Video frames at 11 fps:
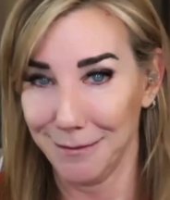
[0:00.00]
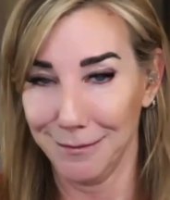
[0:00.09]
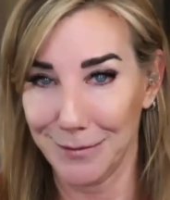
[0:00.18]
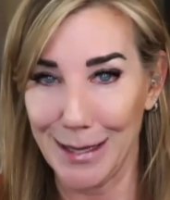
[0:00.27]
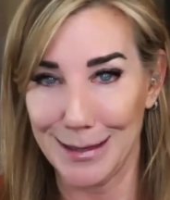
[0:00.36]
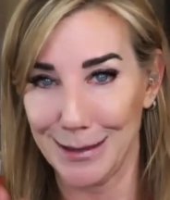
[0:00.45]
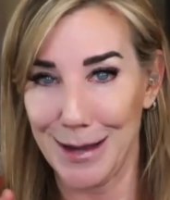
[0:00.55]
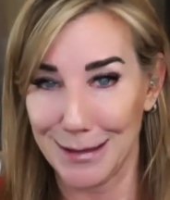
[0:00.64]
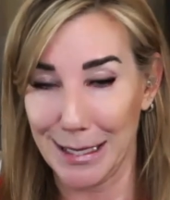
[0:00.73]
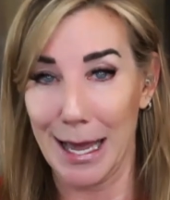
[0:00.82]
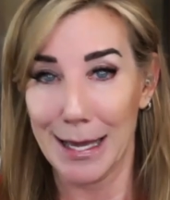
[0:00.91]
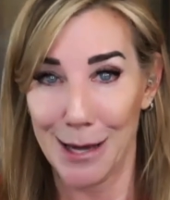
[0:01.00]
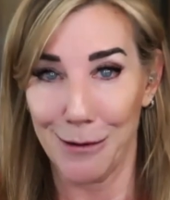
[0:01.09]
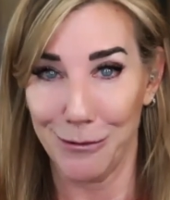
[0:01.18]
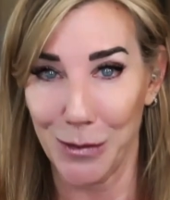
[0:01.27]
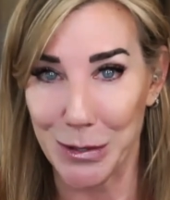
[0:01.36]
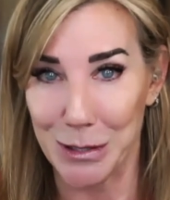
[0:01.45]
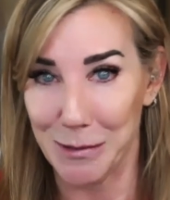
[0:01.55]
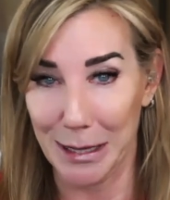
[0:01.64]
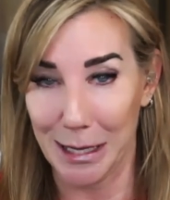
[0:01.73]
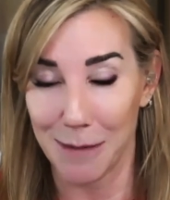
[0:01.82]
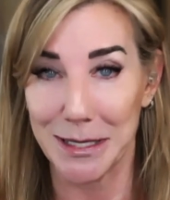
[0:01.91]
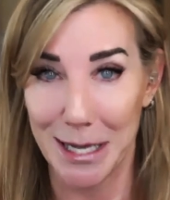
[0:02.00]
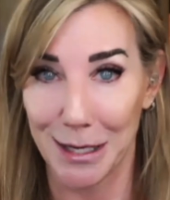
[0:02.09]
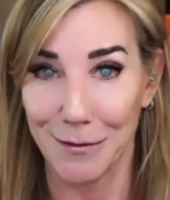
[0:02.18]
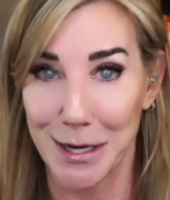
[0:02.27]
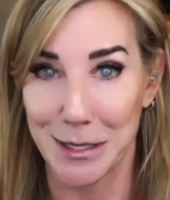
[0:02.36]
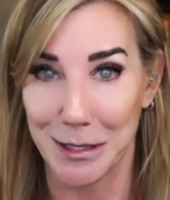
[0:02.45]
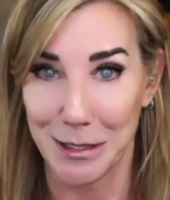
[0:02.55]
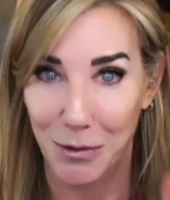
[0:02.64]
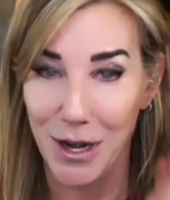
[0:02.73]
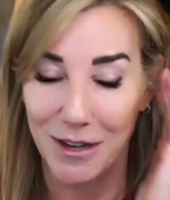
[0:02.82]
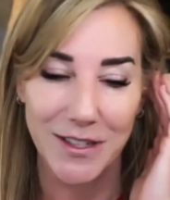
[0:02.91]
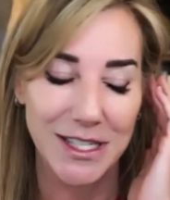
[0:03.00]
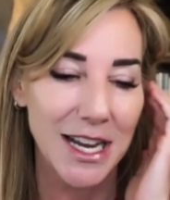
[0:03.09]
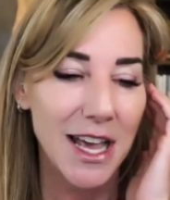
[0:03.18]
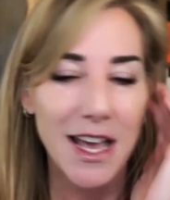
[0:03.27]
Right. So I was like, I can't afford you, but like I'm gonna take advantage of this breakfast.